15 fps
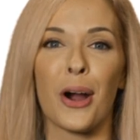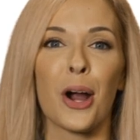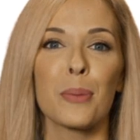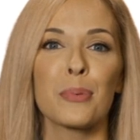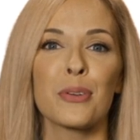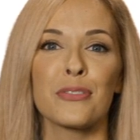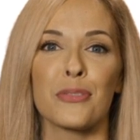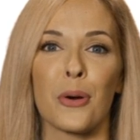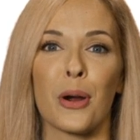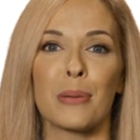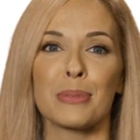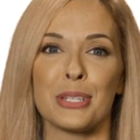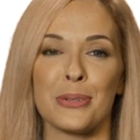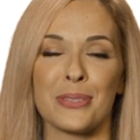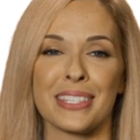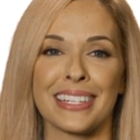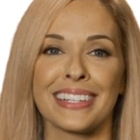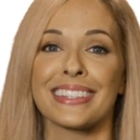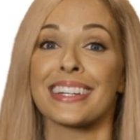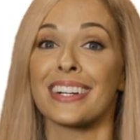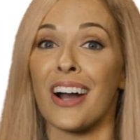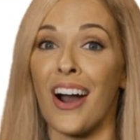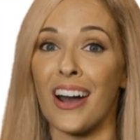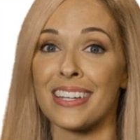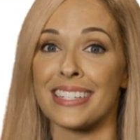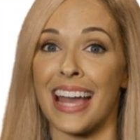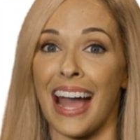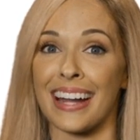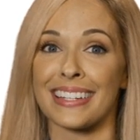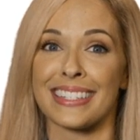are performed using the
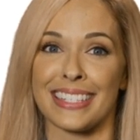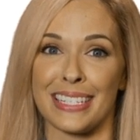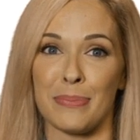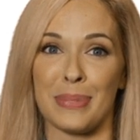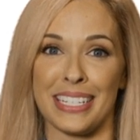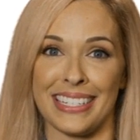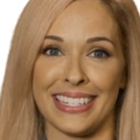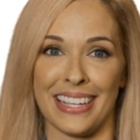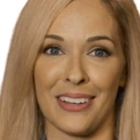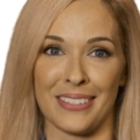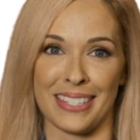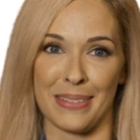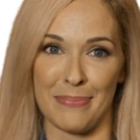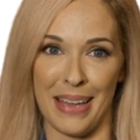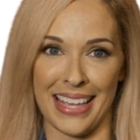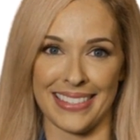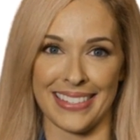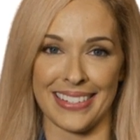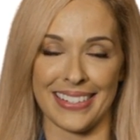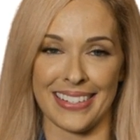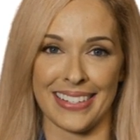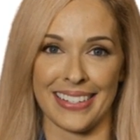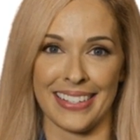Contact CPDLC message.